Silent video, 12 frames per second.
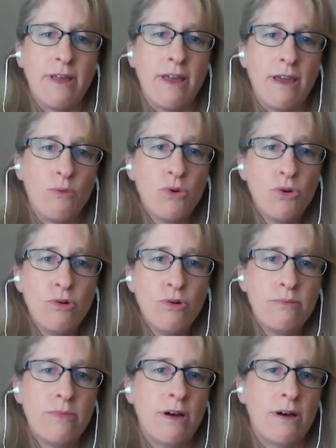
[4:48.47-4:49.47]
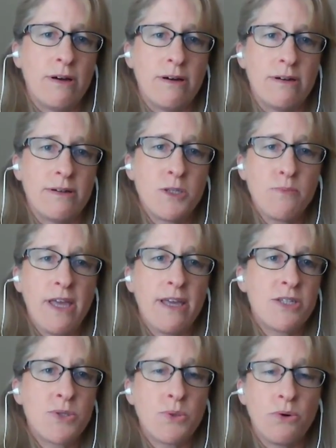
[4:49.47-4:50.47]
a room a
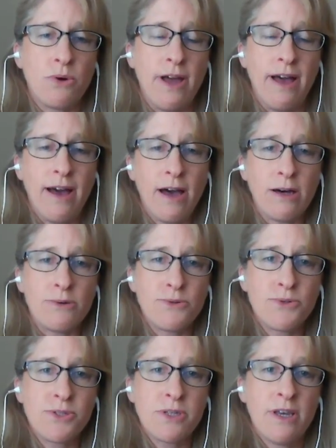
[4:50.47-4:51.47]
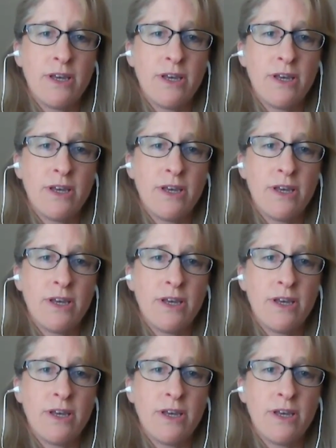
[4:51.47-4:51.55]
space or a house